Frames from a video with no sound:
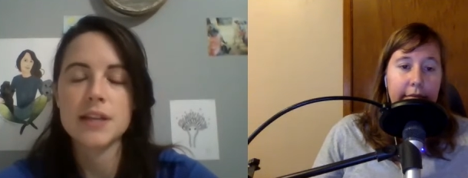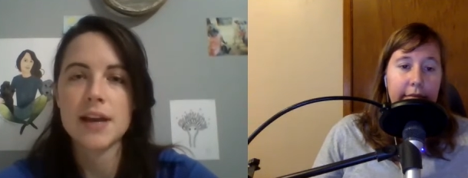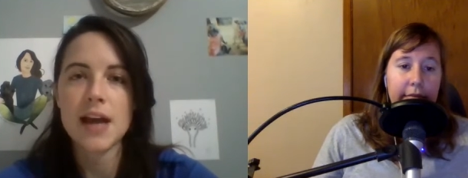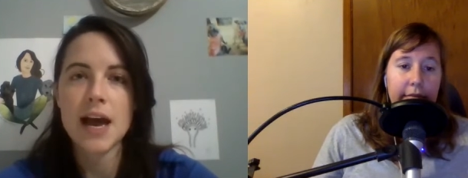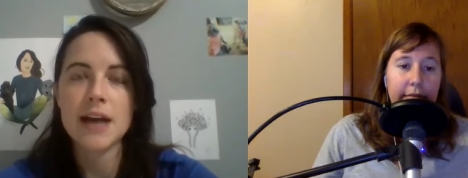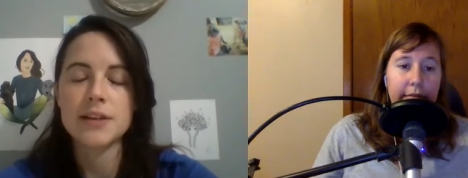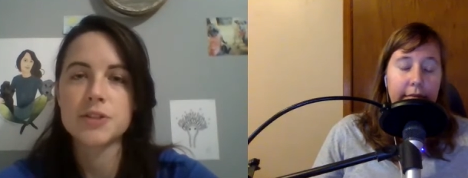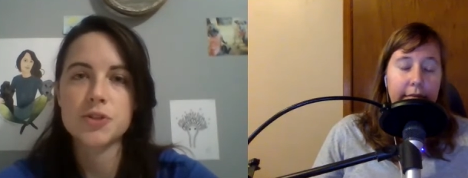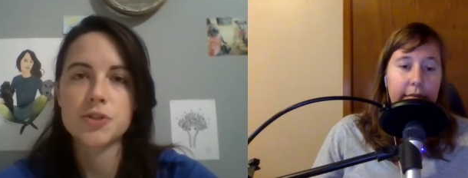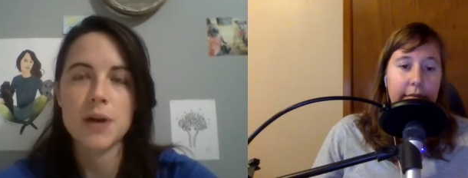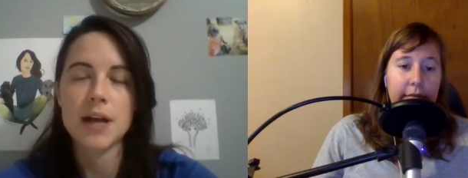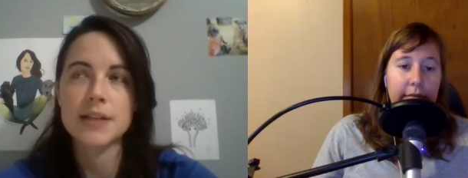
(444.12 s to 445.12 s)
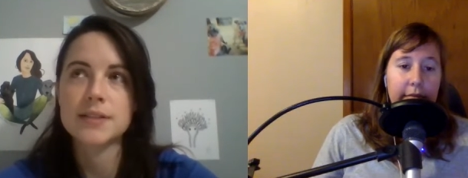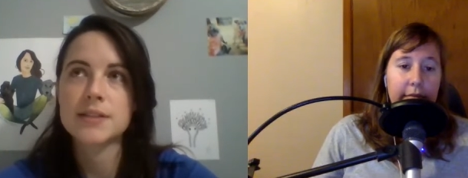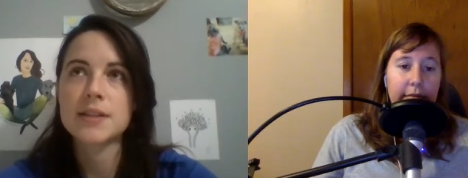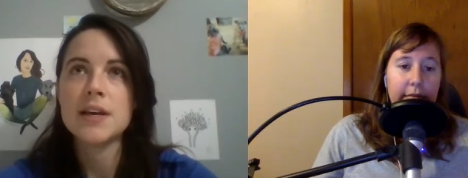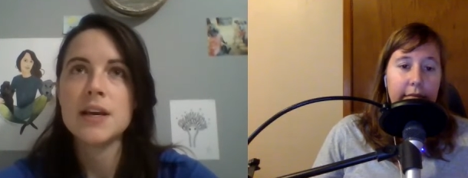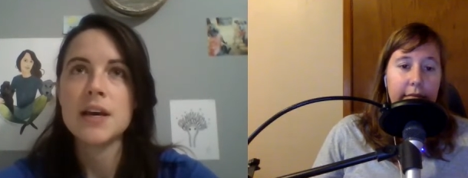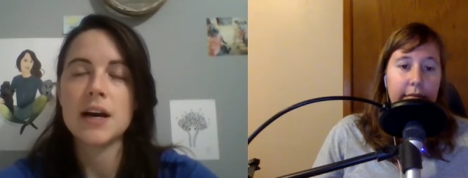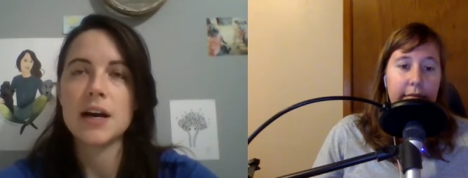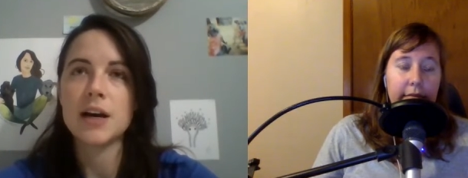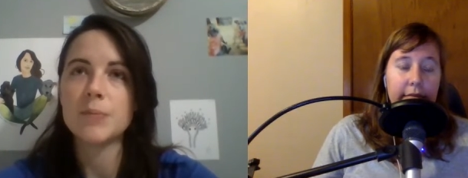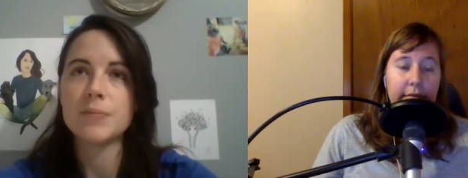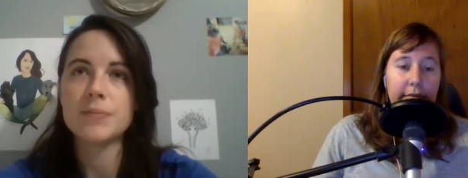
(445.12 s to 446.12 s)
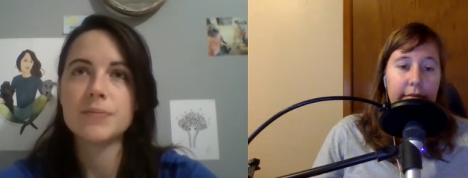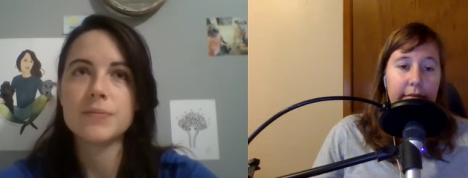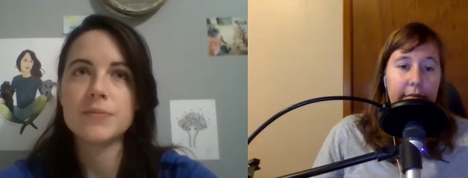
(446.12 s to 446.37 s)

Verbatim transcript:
Speaker 1: that added stress. Um,